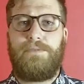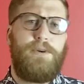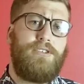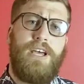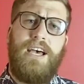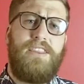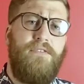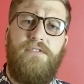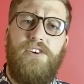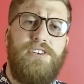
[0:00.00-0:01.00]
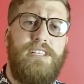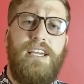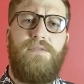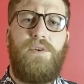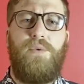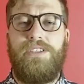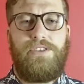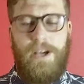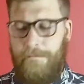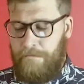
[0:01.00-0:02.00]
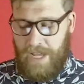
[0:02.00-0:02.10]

Because the first thing, if you want to know,